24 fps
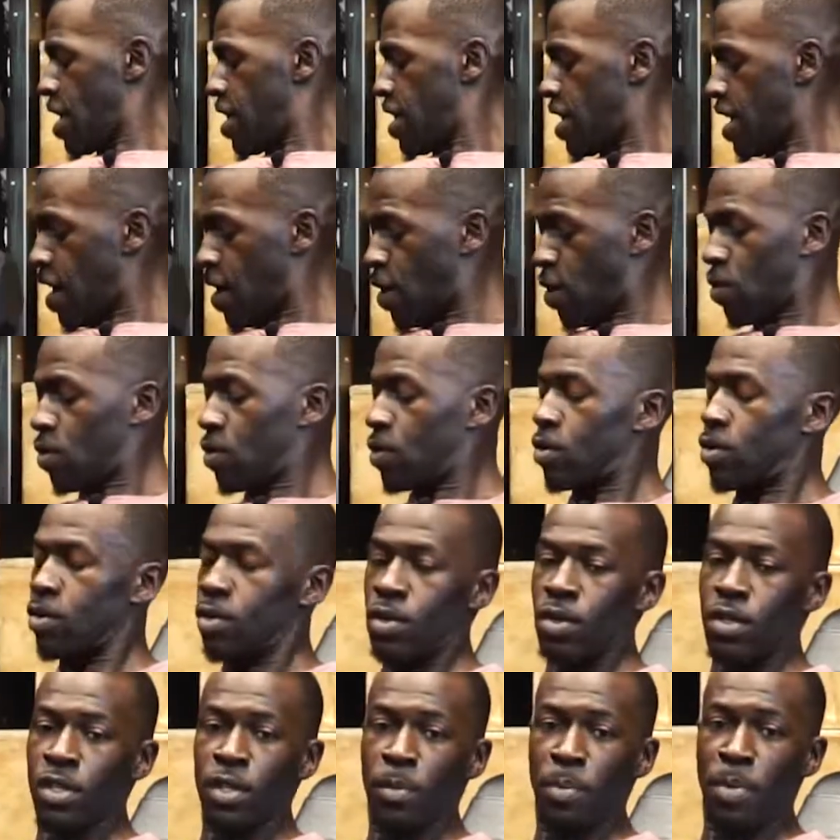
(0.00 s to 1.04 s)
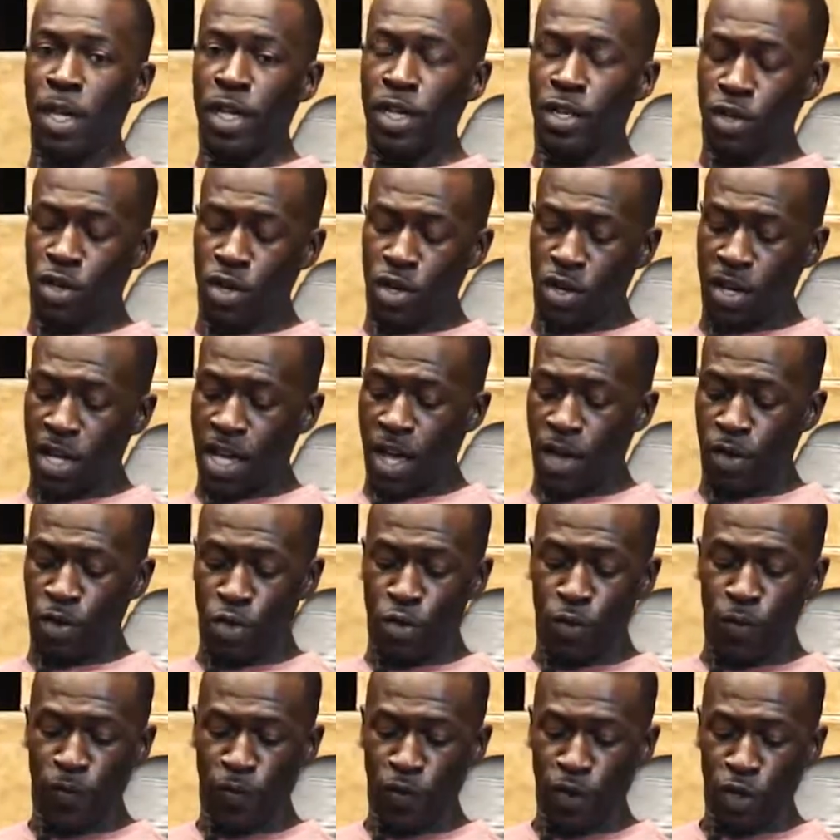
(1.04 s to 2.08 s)
Now, depending on how
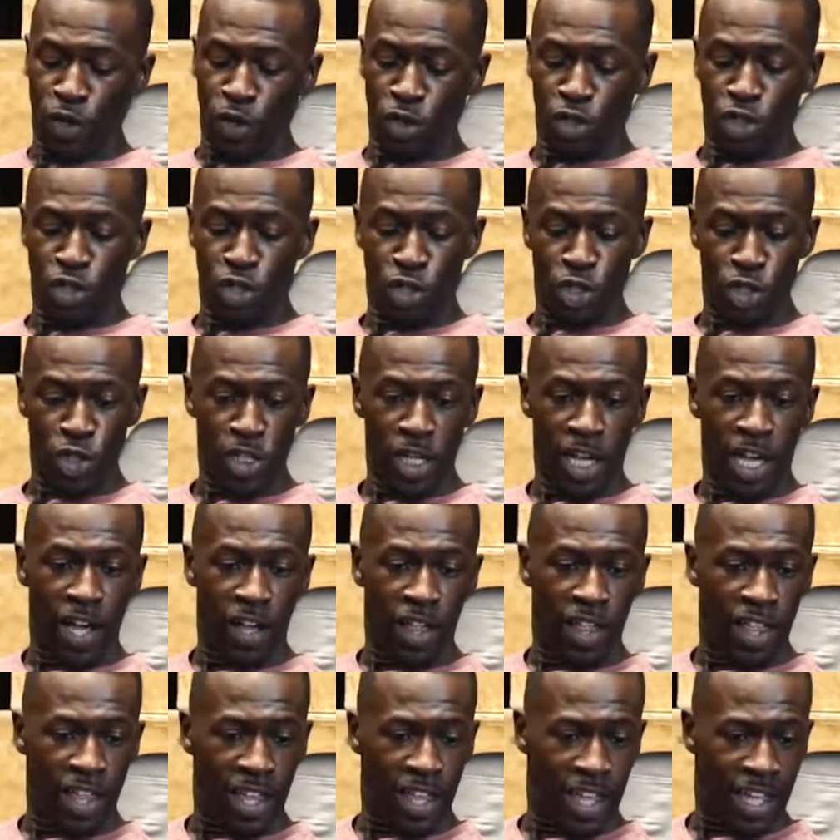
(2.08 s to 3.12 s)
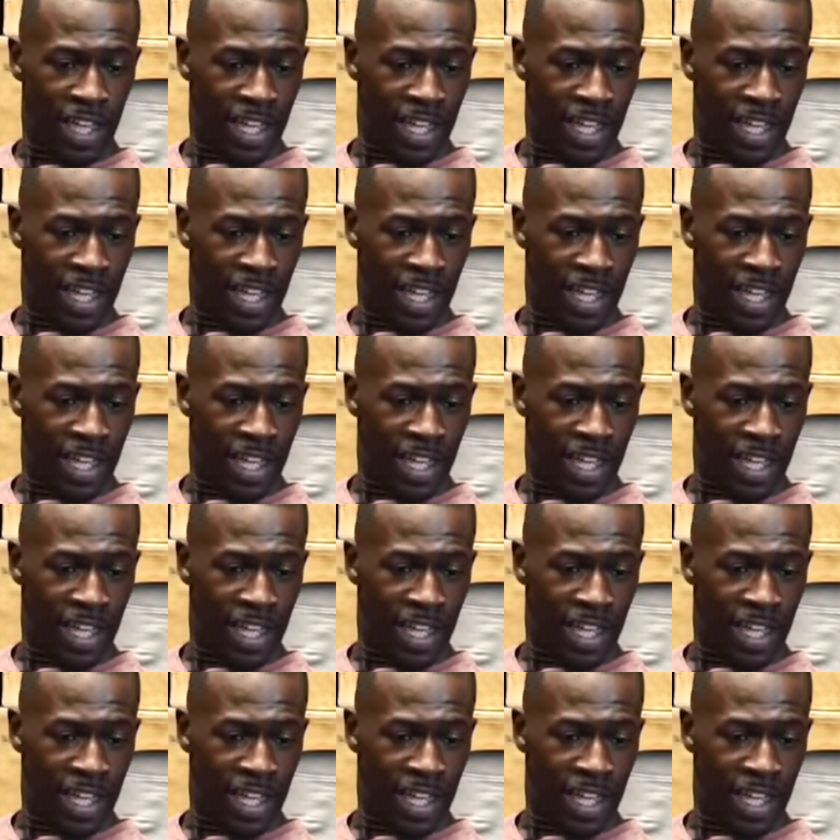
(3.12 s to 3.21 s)
you feel and your style,